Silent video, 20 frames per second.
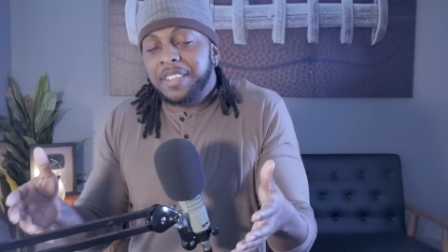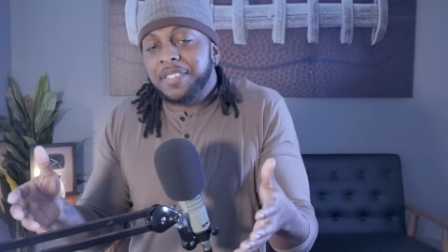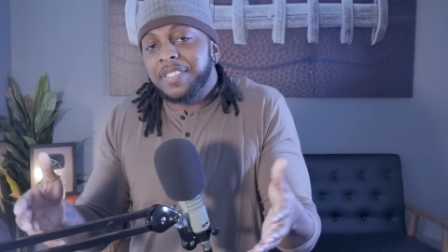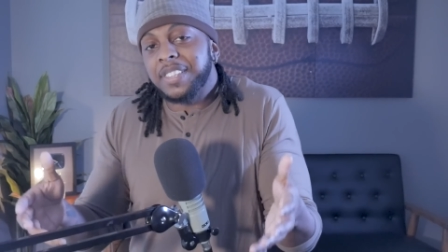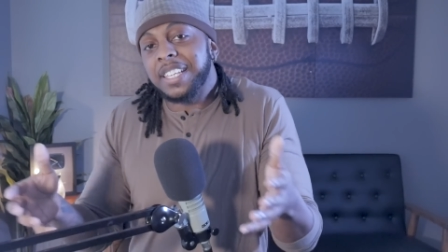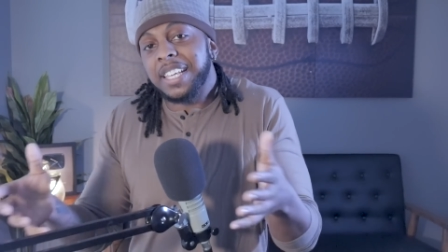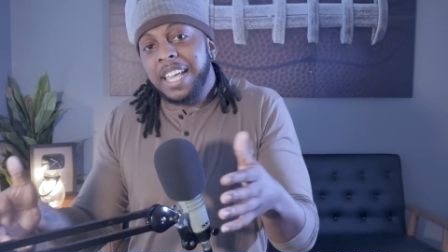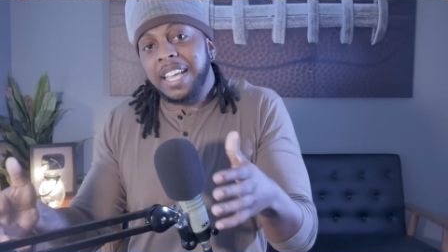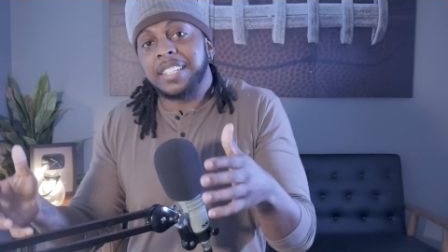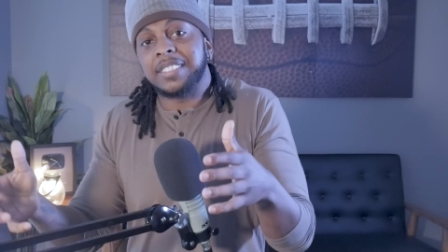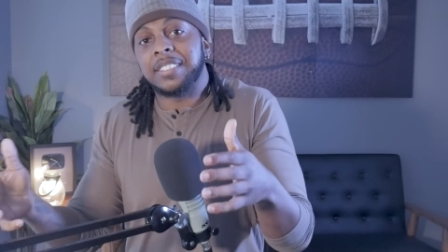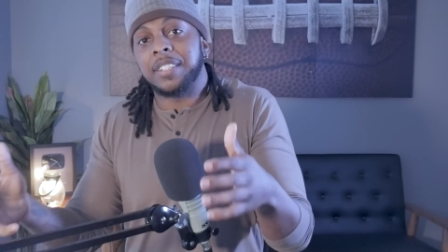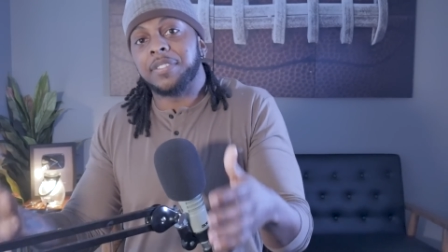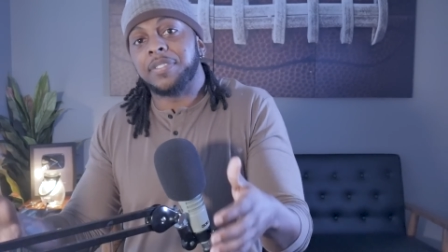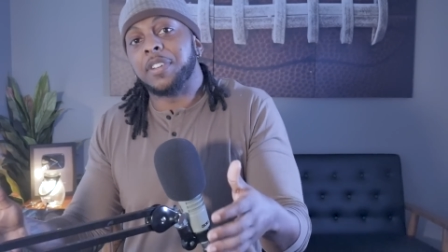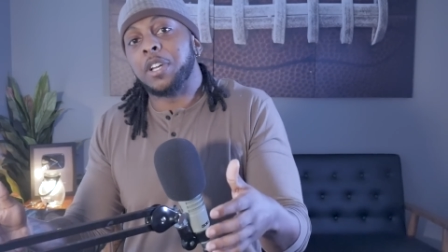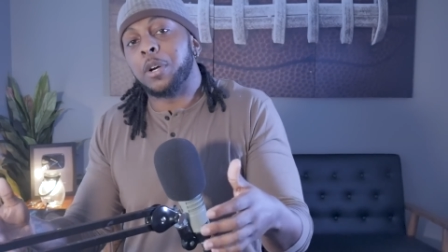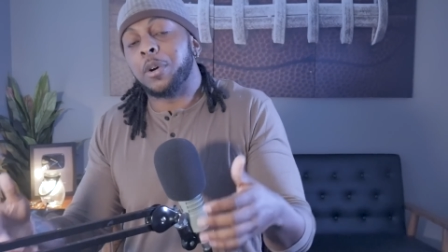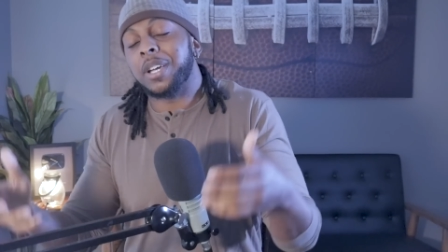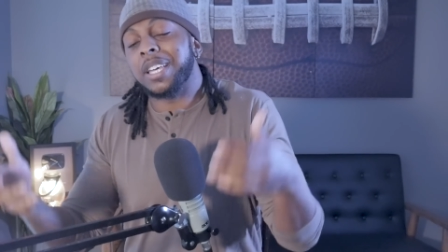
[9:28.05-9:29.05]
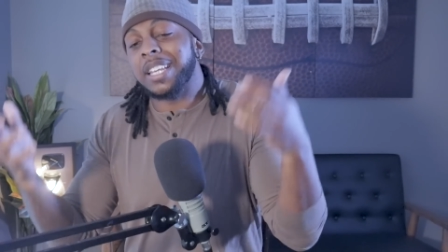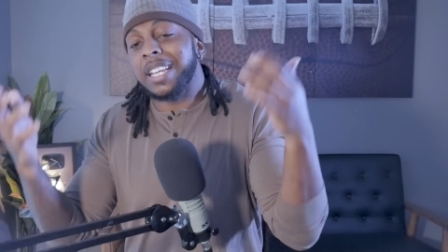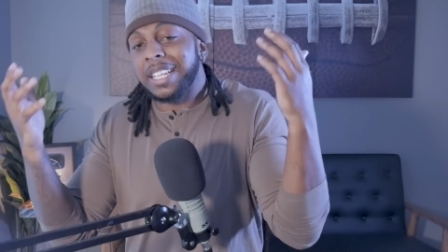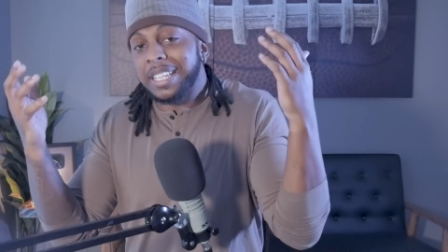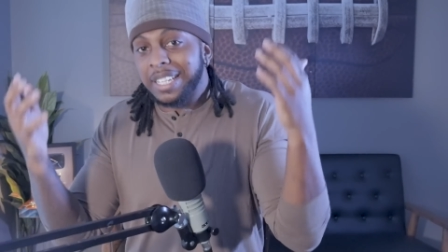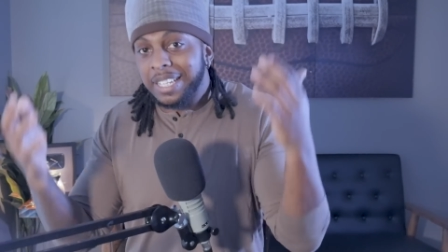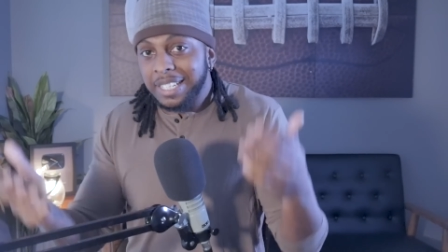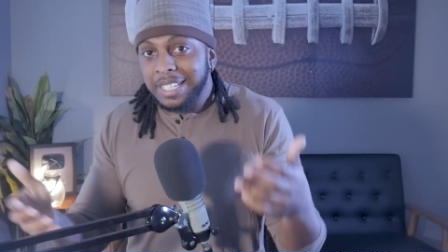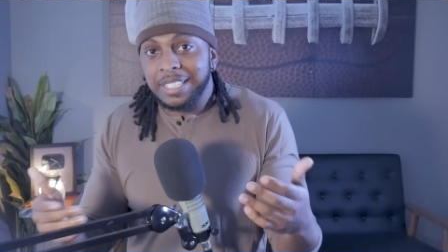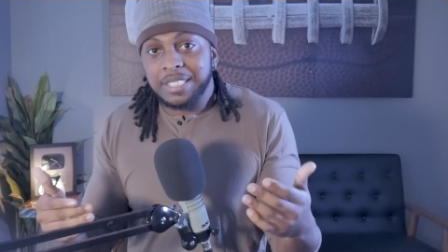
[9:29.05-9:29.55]
if the XFL can
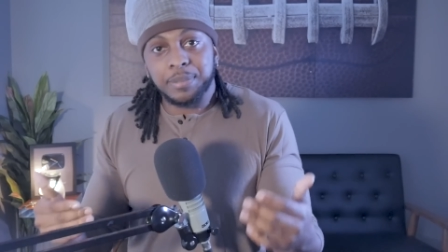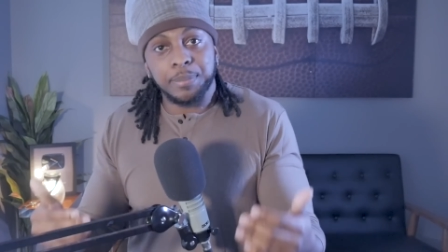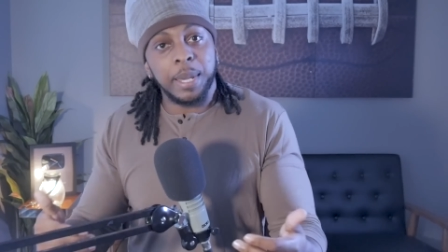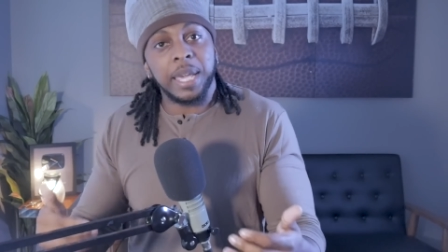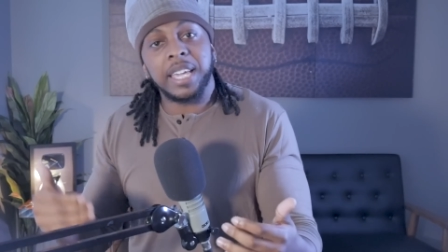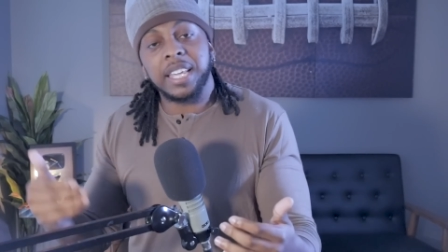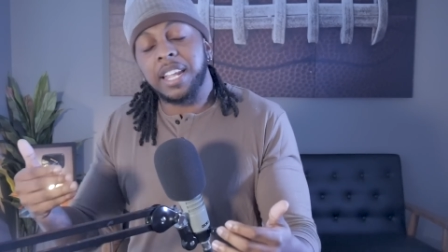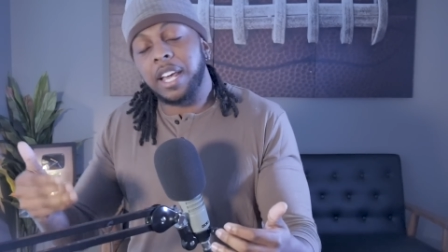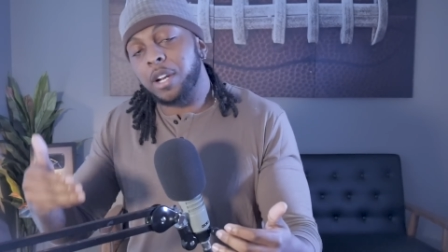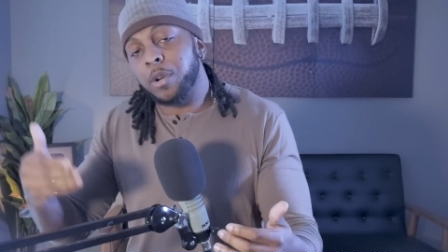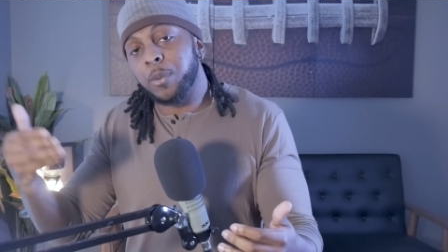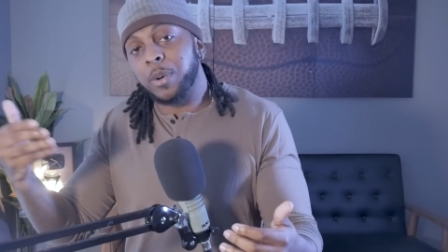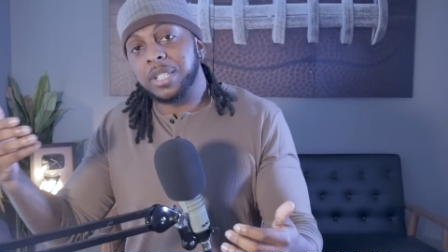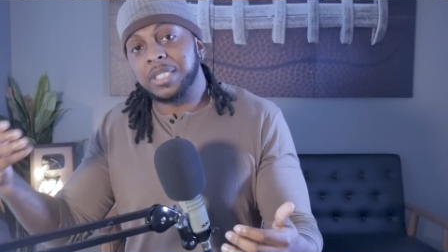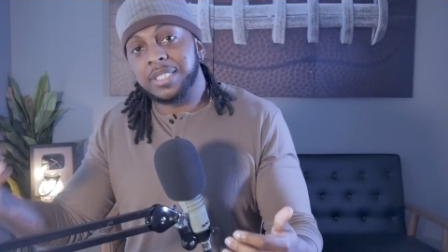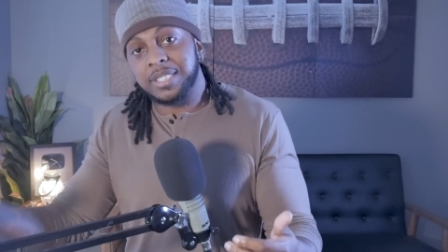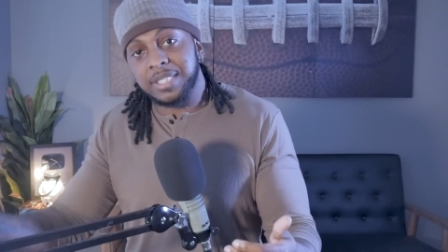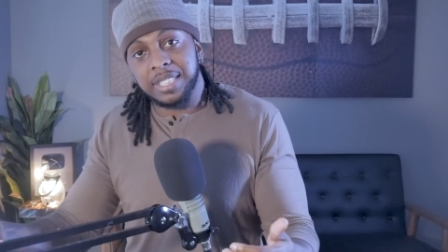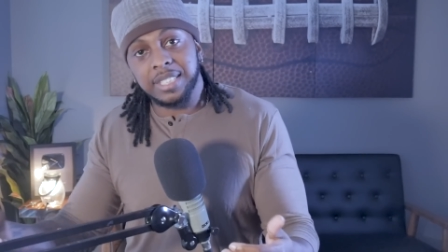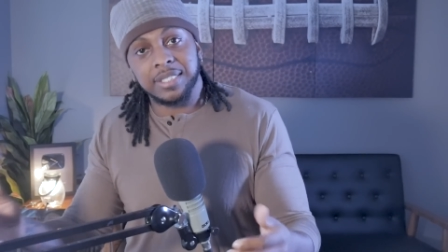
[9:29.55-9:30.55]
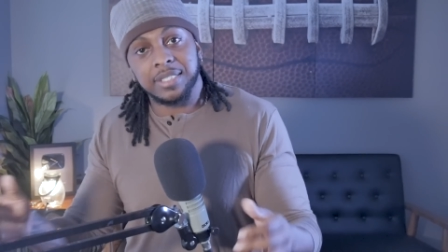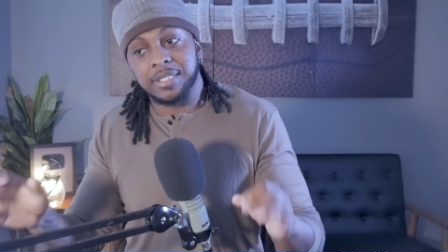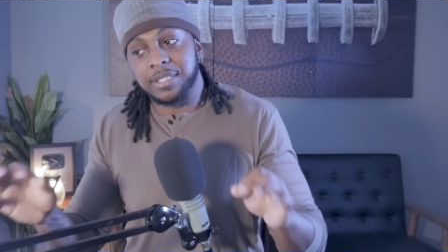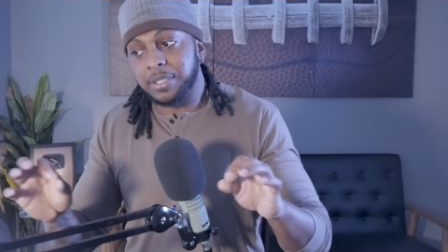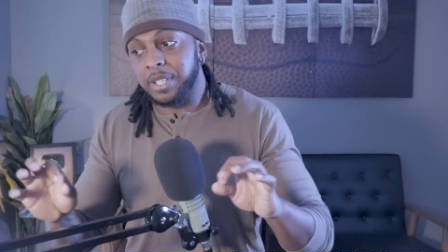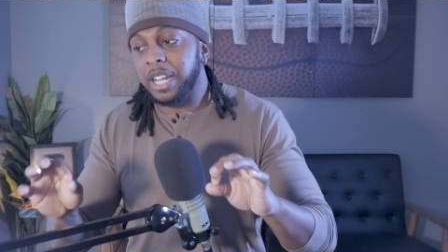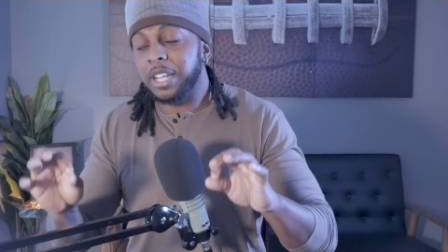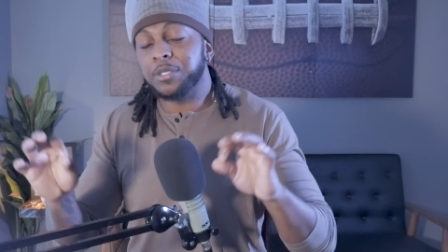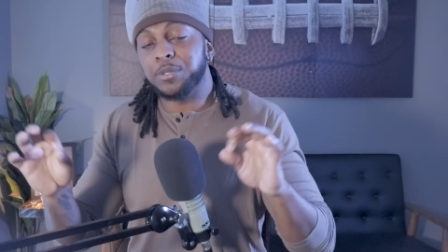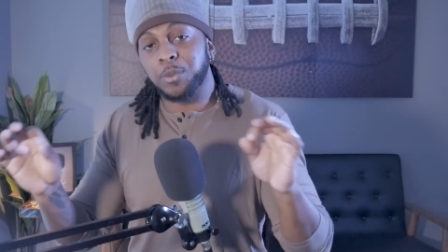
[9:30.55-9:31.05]
at least make it out of one season.
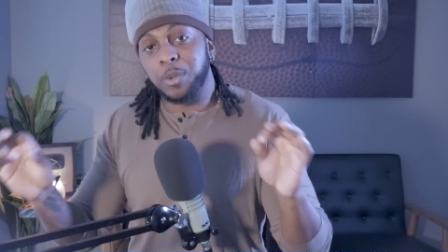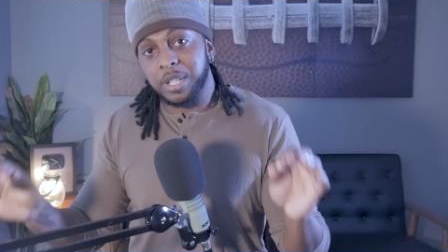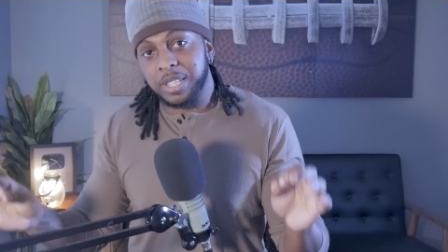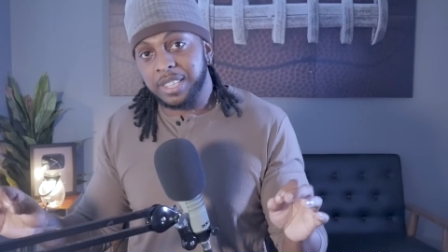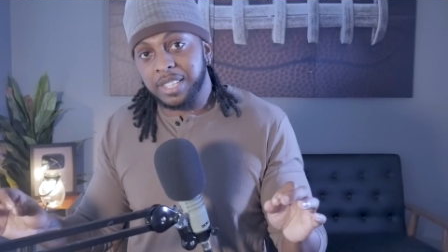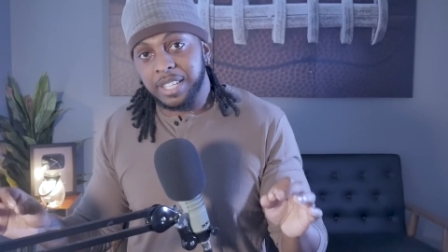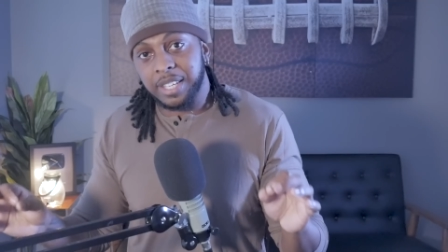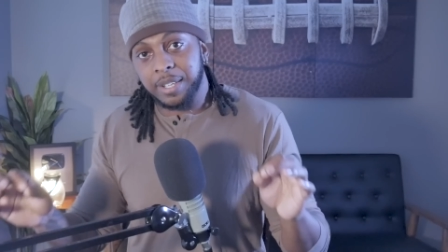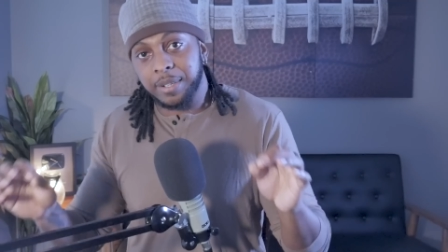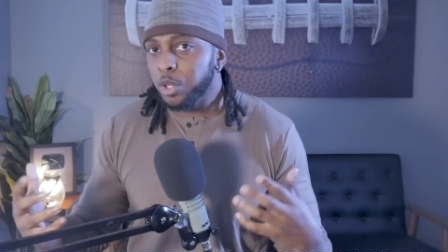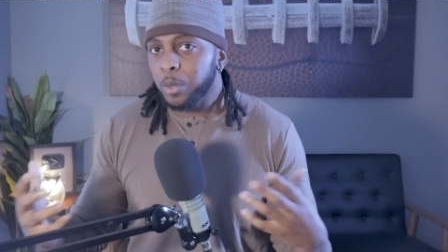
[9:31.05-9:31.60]
So that's one thing.